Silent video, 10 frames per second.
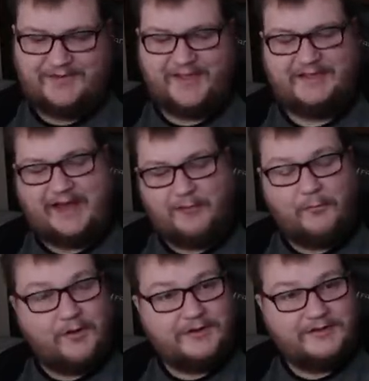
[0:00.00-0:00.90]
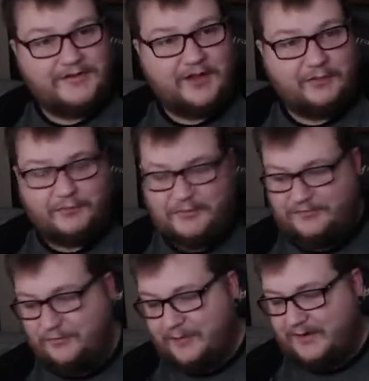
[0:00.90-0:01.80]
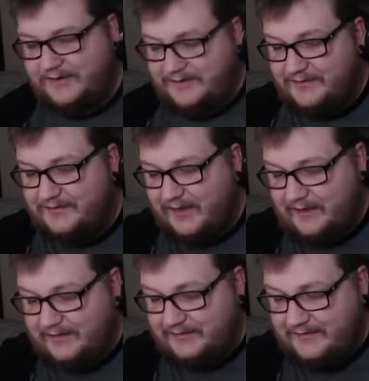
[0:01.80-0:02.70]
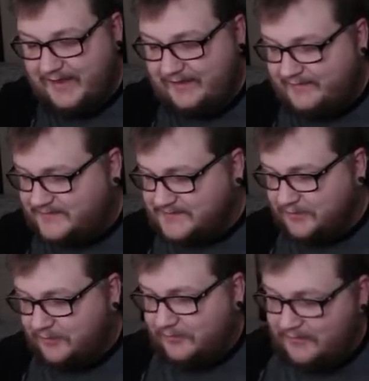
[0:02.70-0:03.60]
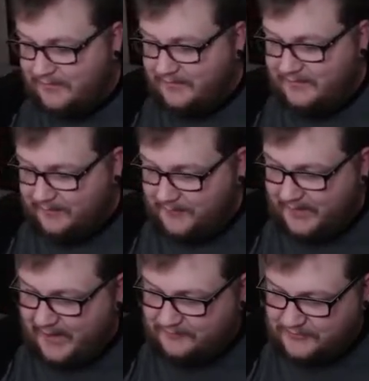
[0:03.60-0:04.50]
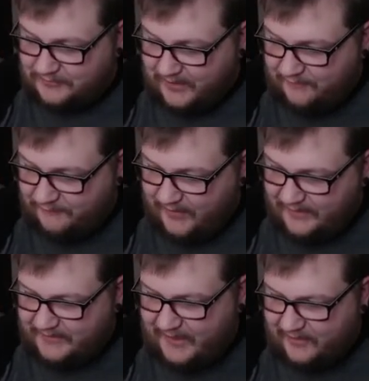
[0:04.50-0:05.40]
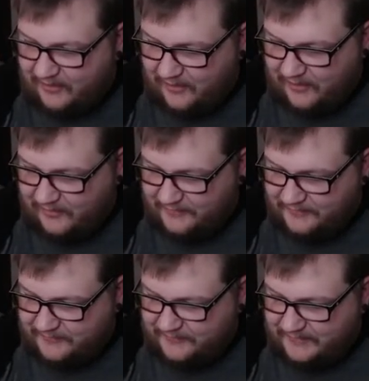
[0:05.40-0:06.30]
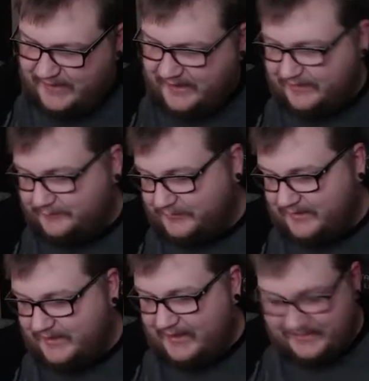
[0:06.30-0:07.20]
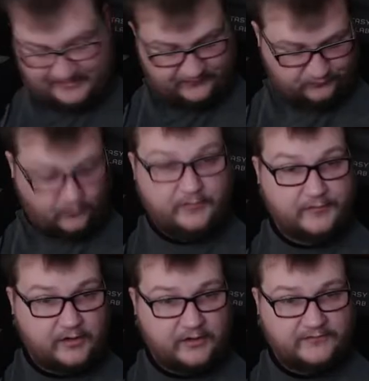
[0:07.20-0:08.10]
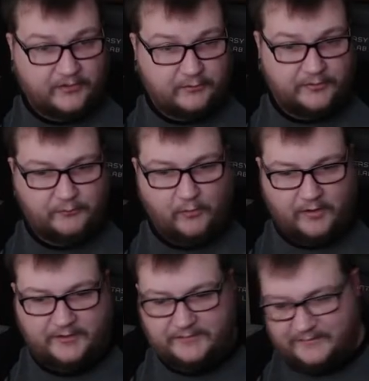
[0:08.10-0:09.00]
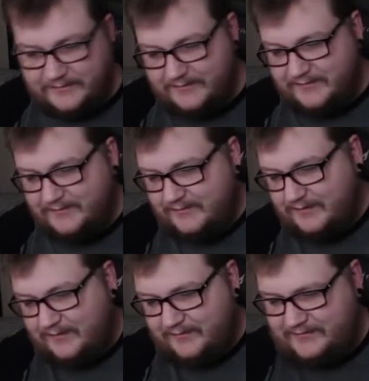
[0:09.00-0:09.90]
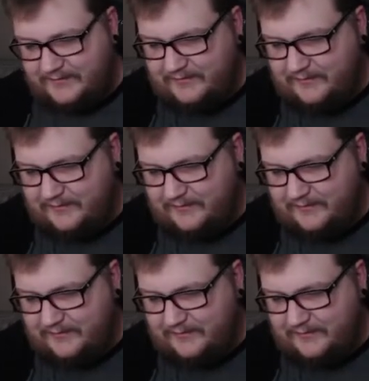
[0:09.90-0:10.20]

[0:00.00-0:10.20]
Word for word: okay, I wanted the other one too, but I didn't. I didn't get it, so I might have to try to find that card and get it. But that that is that was one of the cards I really wanted. Uh, let's take